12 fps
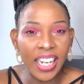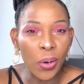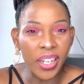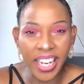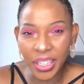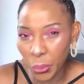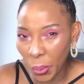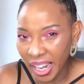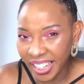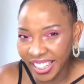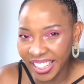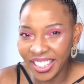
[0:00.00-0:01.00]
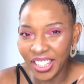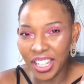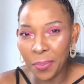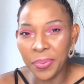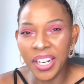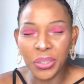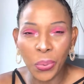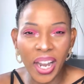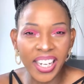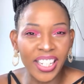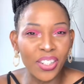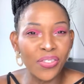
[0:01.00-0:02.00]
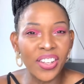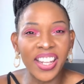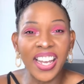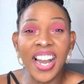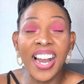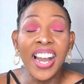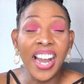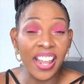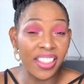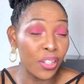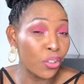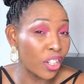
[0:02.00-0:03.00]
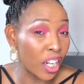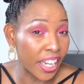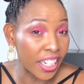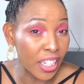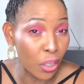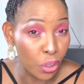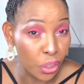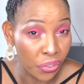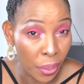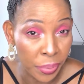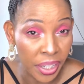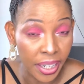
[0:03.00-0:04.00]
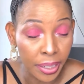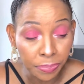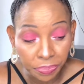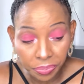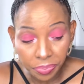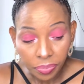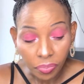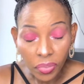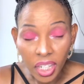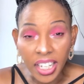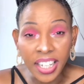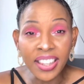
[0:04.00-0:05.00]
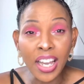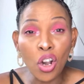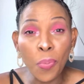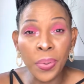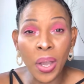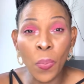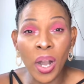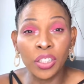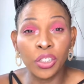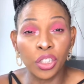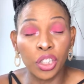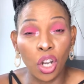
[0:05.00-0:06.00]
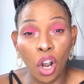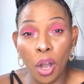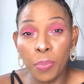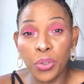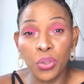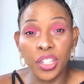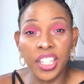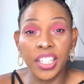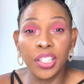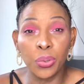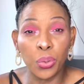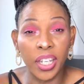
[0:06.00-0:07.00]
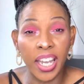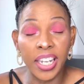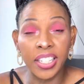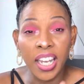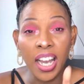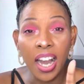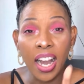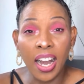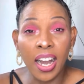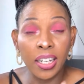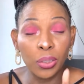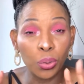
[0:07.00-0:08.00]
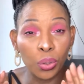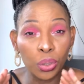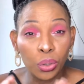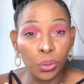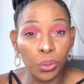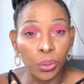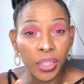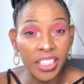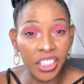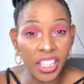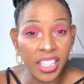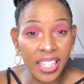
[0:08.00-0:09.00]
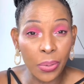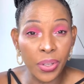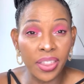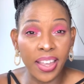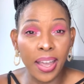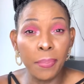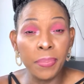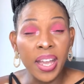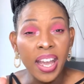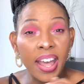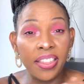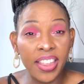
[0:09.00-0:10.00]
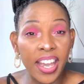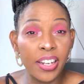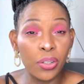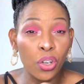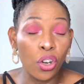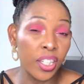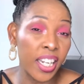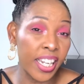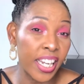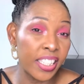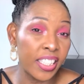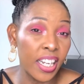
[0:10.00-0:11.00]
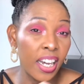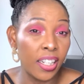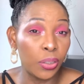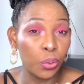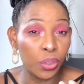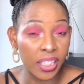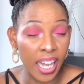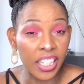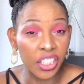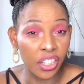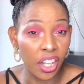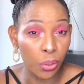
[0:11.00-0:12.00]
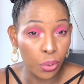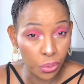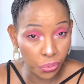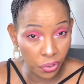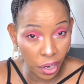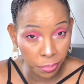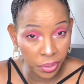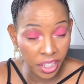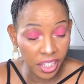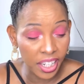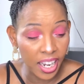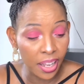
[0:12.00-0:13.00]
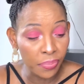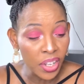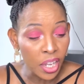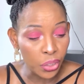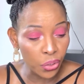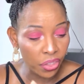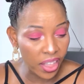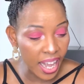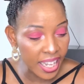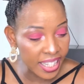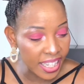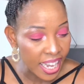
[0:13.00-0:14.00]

networking over there, and then you're gonna get a host family. Yeah, in the aupairworld.com, you need to get to register with them, and then you're gonna get to search the host family. Yeah, so that's